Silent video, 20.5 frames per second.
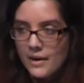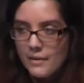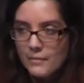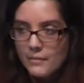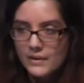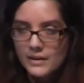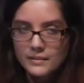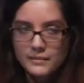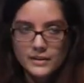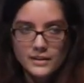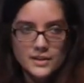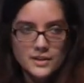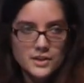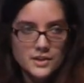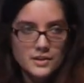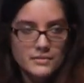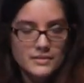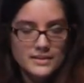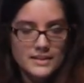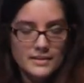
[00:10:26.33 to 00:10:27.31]
What I'm going to
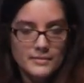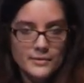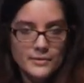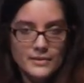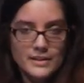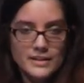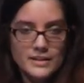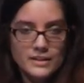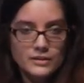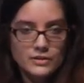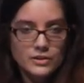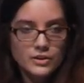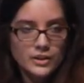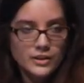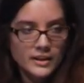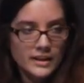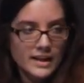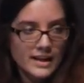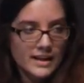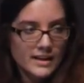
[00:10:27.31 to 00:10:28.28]
do is I'm going to
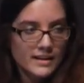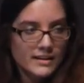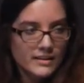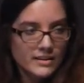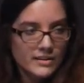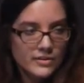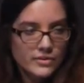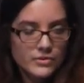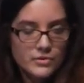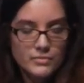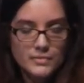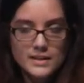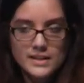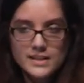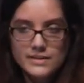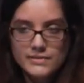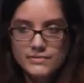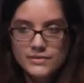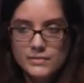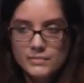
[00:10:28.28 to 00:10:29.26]
look at three
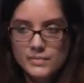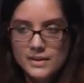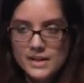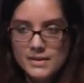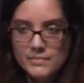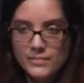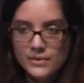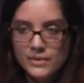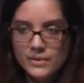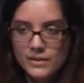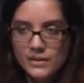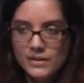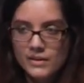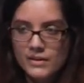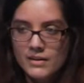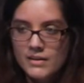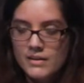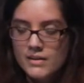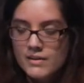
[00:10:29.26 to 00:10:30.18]
different people